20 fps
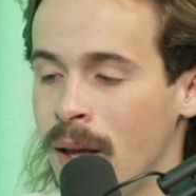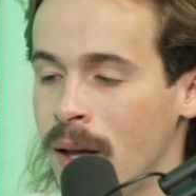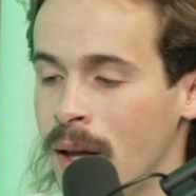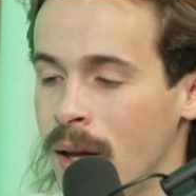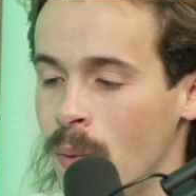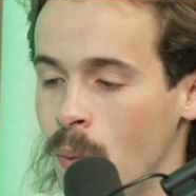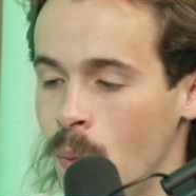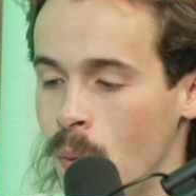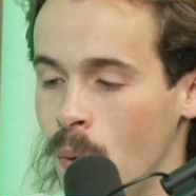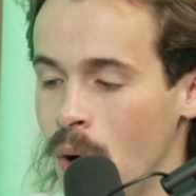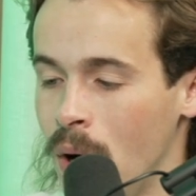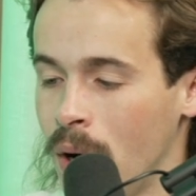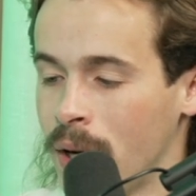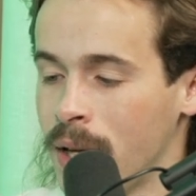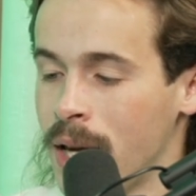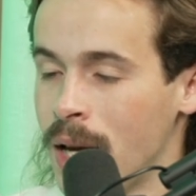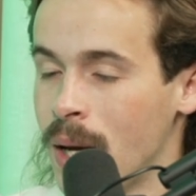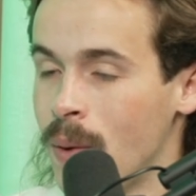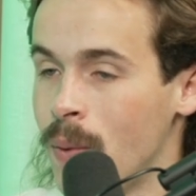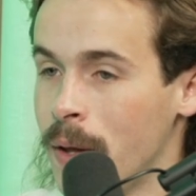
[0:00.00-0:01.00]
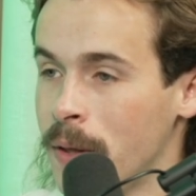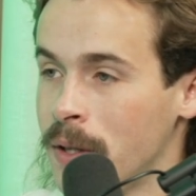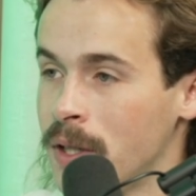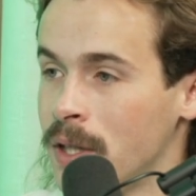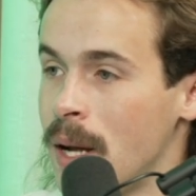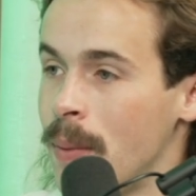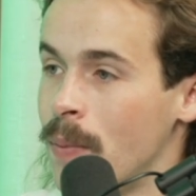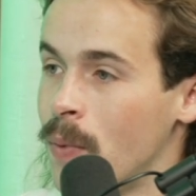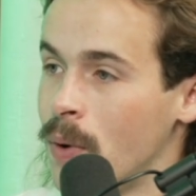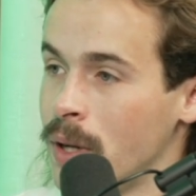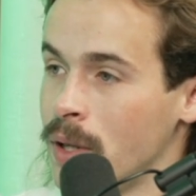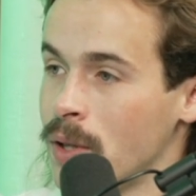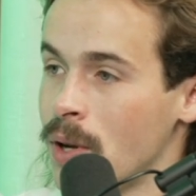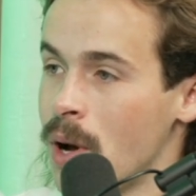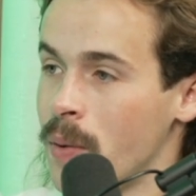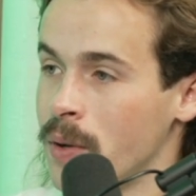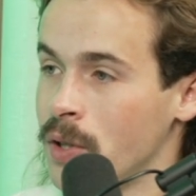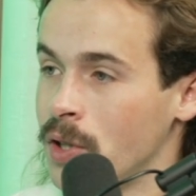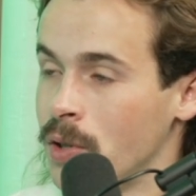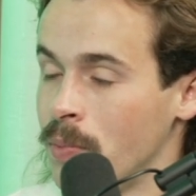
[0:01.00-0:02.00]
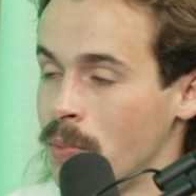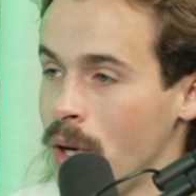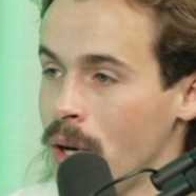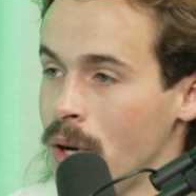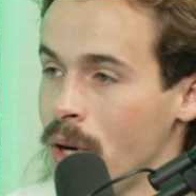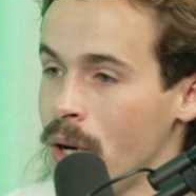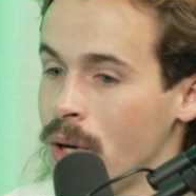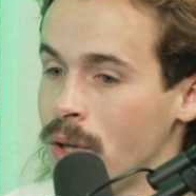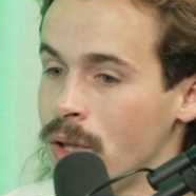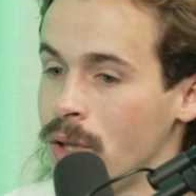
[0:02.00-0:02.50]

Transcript: working with someone is always superior